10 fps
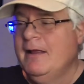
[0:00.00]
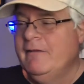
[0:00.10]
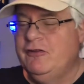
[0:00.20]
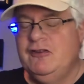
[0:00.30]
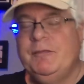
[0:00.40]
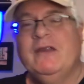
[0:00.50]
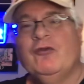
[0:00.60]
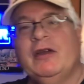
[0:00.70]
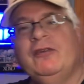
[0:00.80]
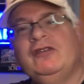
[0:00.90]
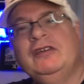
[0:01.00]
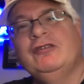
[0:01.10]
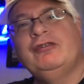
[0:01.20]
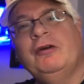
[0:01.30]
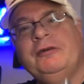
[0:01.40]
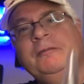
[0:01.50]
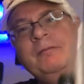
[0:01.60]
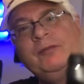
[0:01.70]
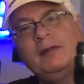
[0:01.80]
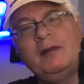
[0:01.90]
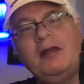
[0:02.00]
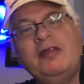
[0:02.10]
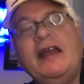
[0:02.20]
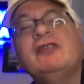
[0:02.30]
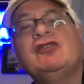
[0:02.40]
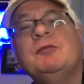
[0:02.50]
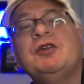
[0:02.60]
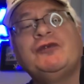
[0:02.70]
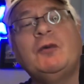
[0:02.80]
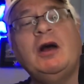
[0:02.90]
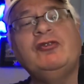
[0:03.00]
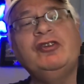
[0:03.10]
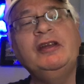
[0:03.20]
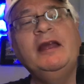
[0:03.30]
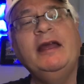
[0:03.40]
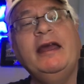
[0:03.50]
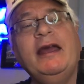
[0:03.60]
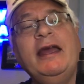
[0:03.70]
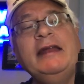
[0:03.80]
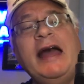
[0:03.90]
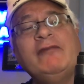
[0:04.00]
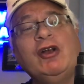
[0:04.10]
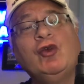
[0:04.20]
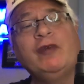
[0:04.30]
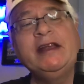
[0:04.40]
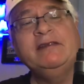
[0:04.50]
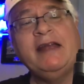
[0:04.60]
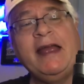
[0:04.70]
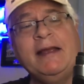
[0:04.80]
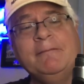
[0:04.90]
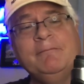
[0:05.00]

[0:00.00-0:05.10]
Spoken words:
This has been The Real Senior Stoner. Thanks so much for watching, and have a great day.